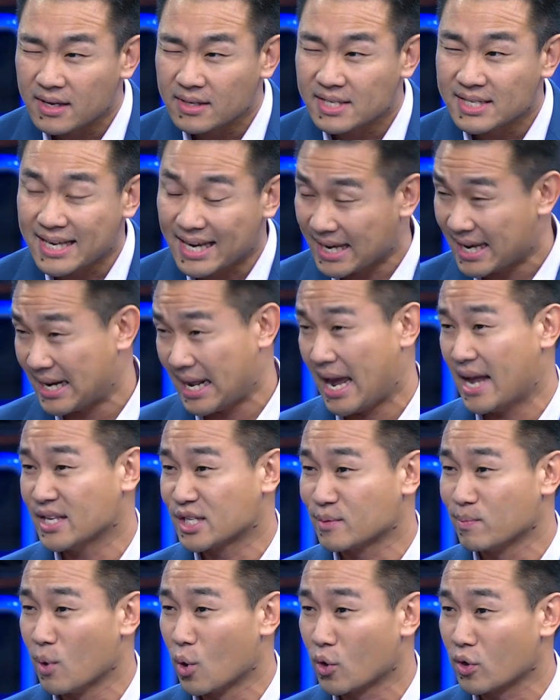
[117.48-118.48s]
secondhand
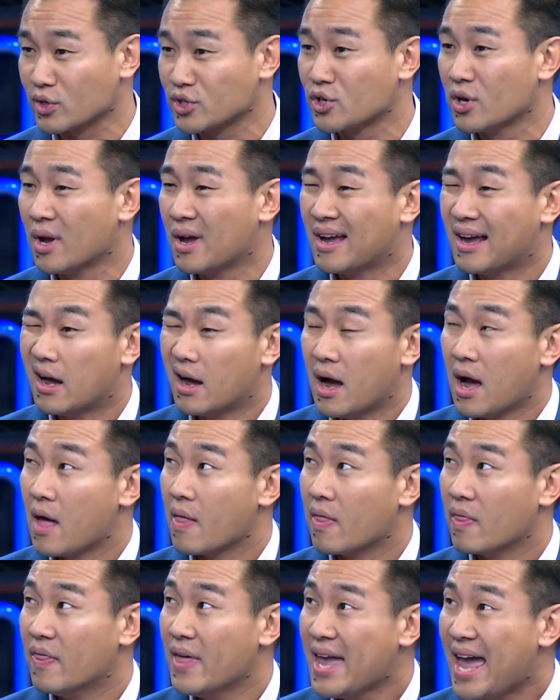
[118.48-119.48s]
smokers,
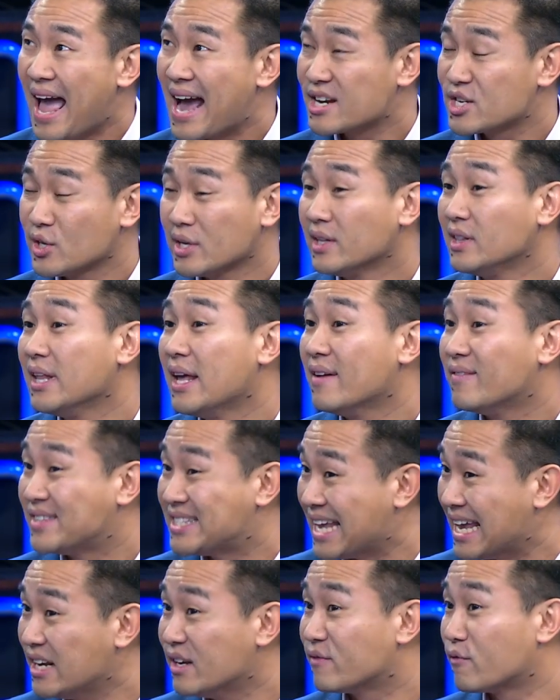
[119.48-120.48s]
they actually live
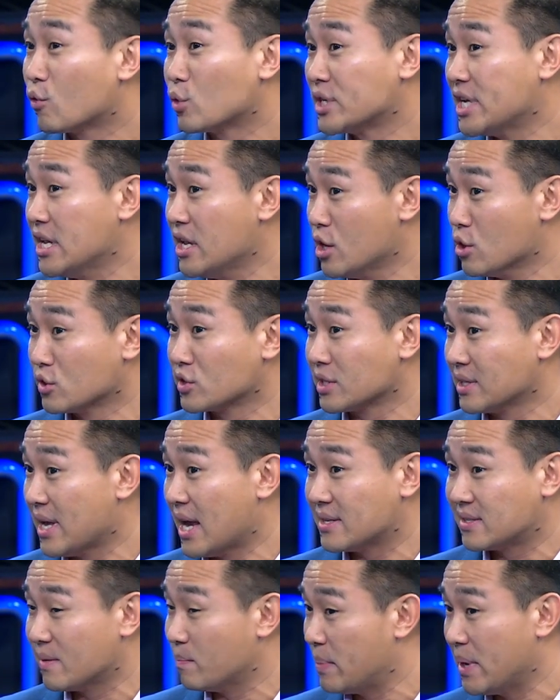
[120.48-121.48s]
10 to 14 years
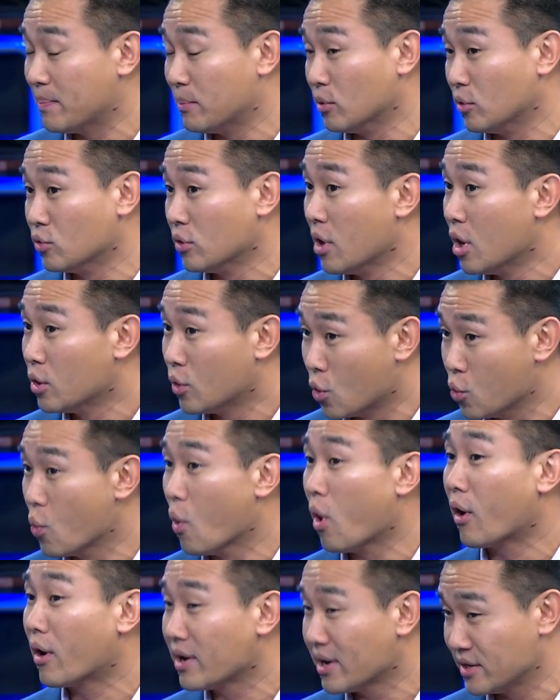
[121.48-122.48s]
less than people who
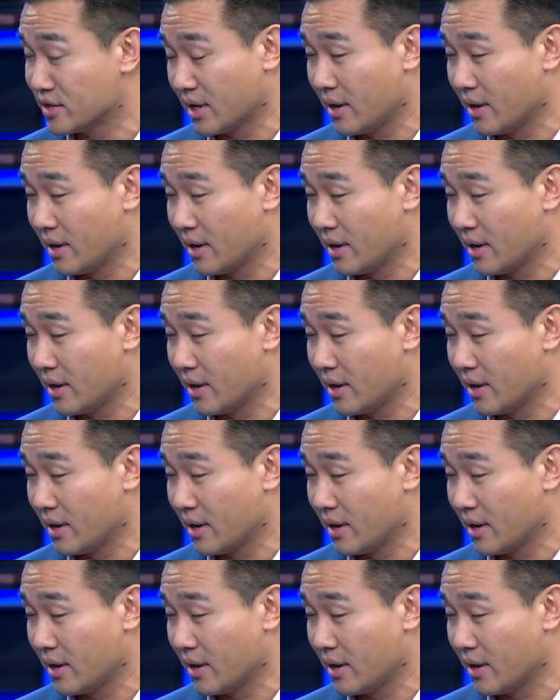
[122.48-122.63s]
aren't as